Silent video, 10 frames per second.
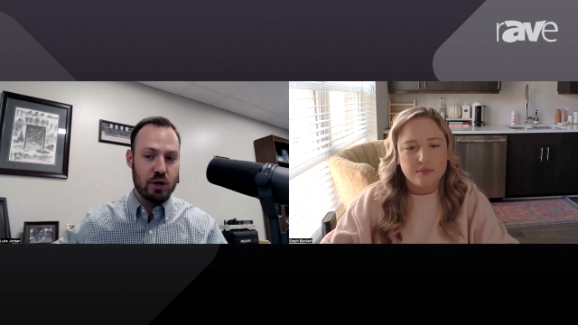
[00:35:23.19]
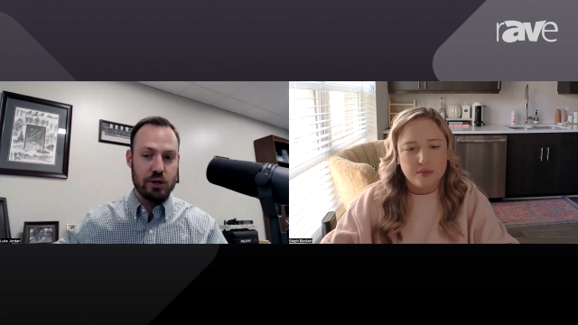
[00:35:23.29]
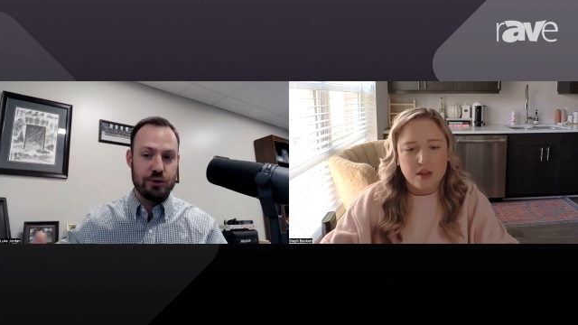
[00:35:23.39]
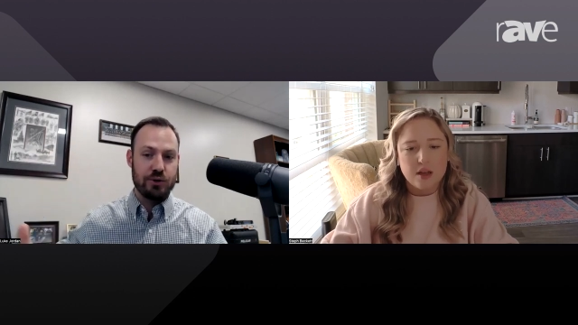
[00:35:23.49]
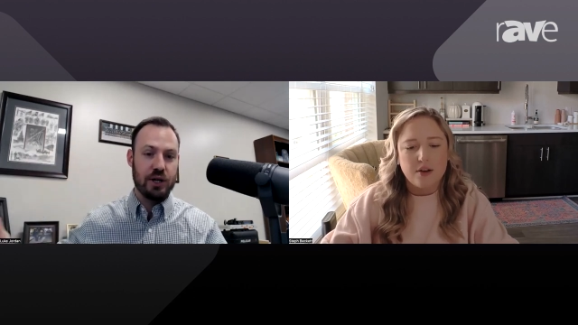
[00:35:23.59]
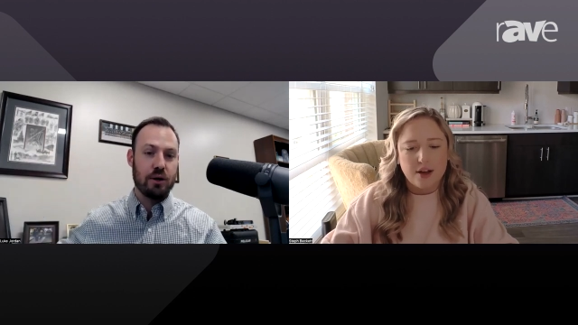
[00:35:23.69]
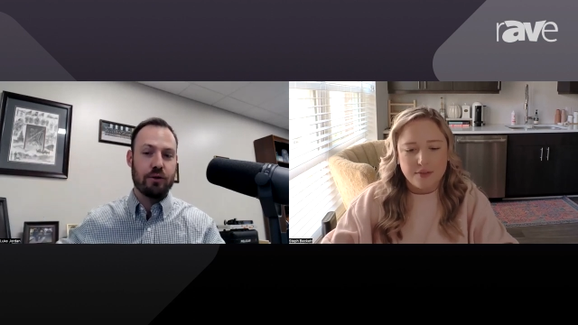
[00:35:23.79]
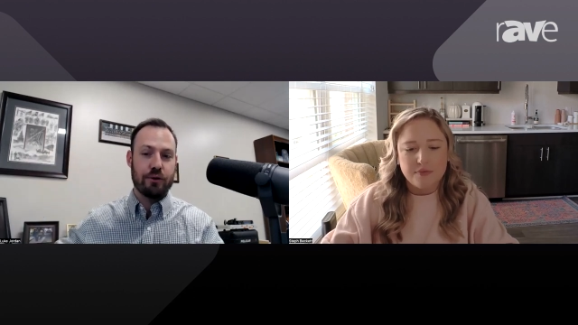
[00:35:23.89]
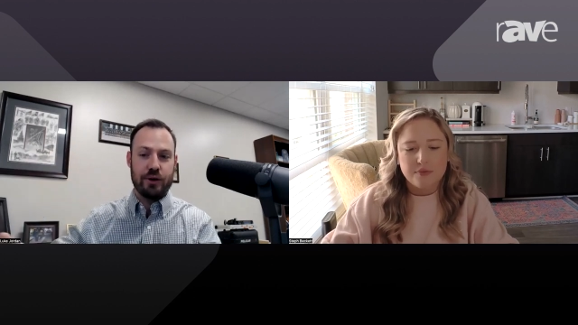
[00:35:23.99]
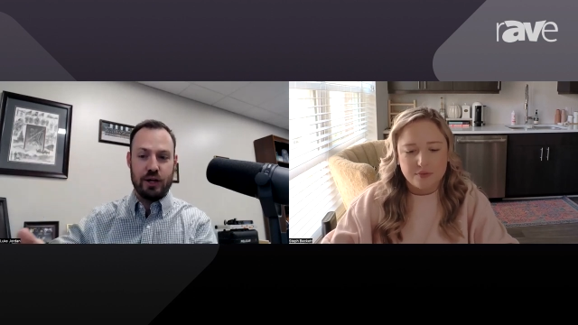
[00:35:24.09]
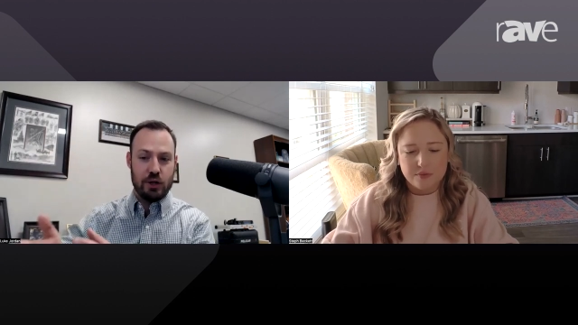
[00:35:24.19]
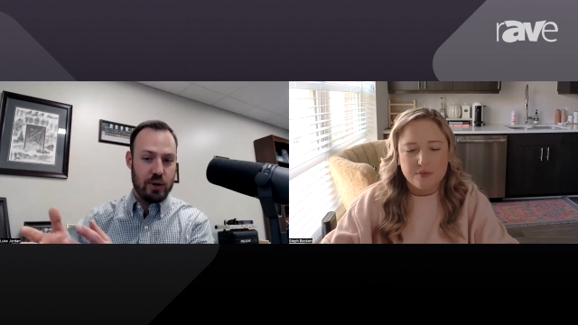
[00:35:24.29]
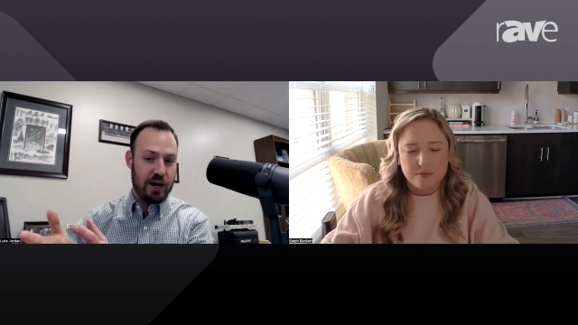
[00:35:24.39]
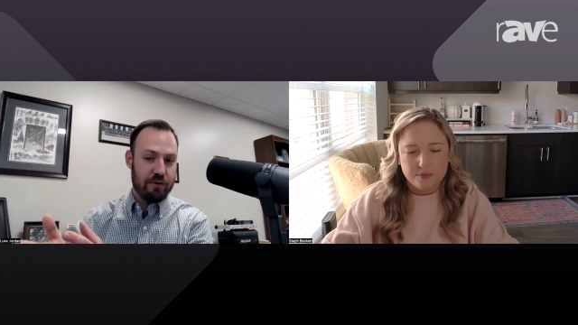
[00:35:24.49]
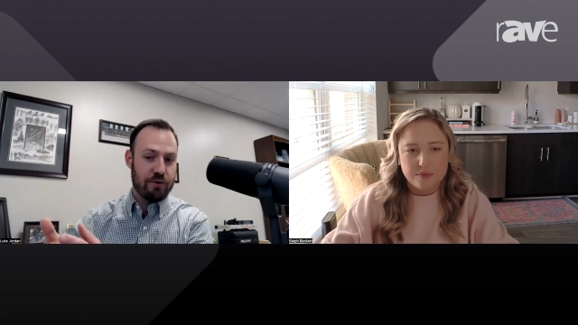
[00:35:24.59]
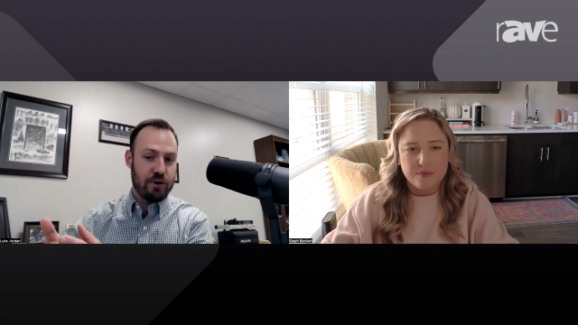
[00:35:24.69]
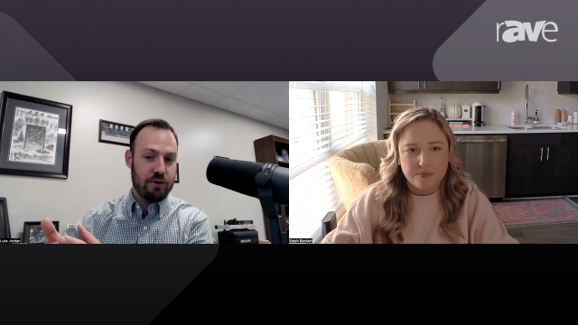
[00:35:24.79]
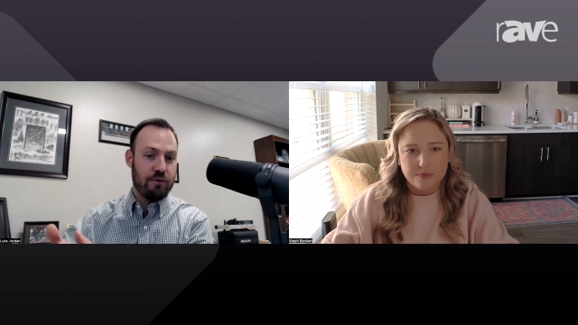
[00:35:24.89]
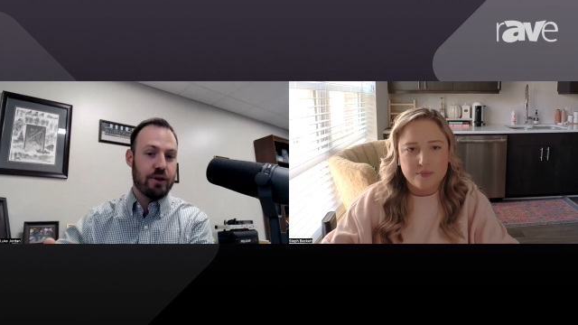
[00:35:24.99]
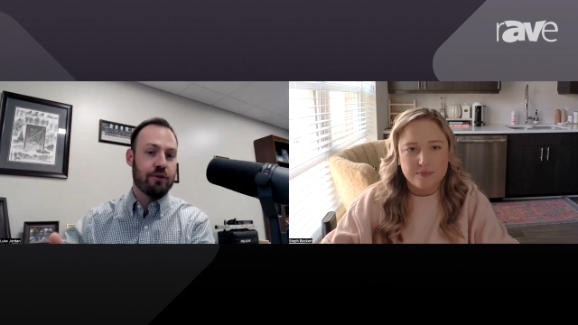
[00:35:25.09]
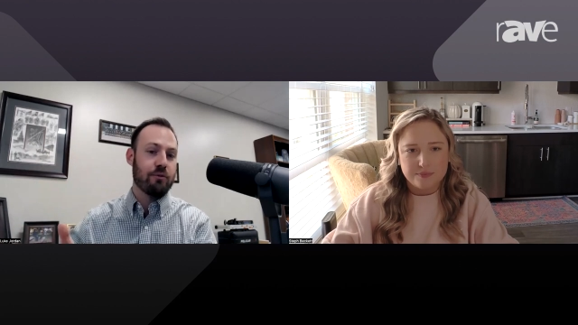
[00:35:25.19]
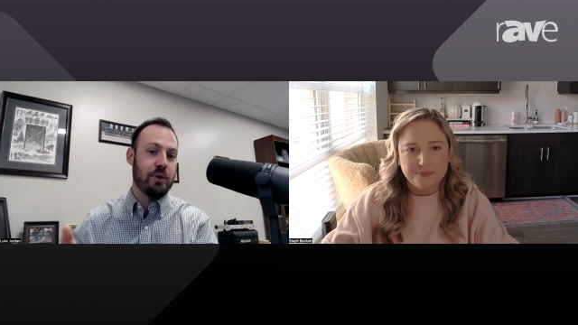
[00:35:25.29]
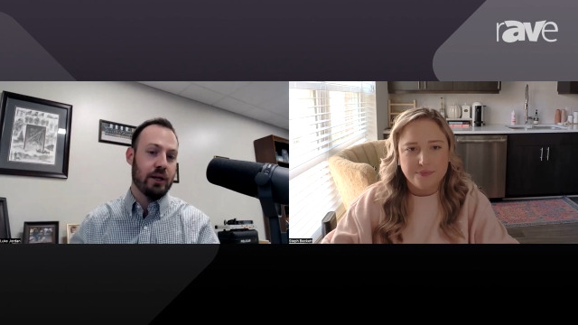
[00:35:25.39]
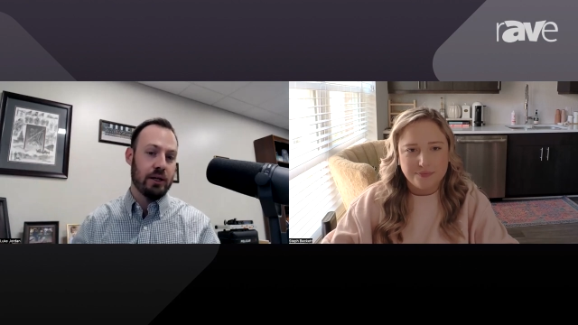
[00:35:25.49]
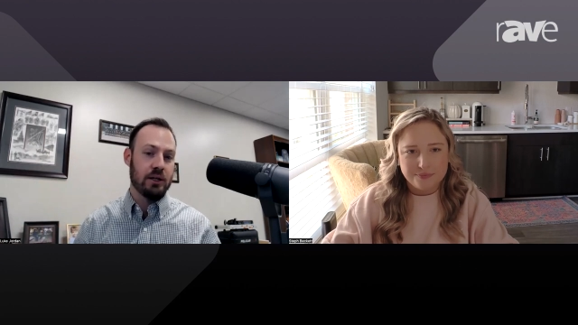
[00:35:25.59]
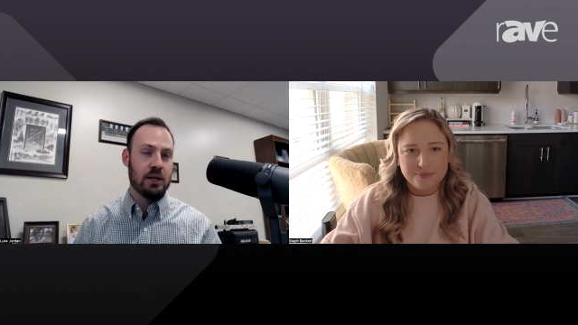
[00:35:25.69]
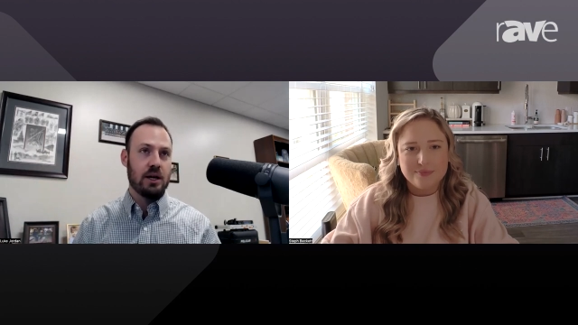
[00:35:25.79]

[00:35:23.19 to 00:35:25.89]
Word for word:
Speaker 1: You need 30. You have this many,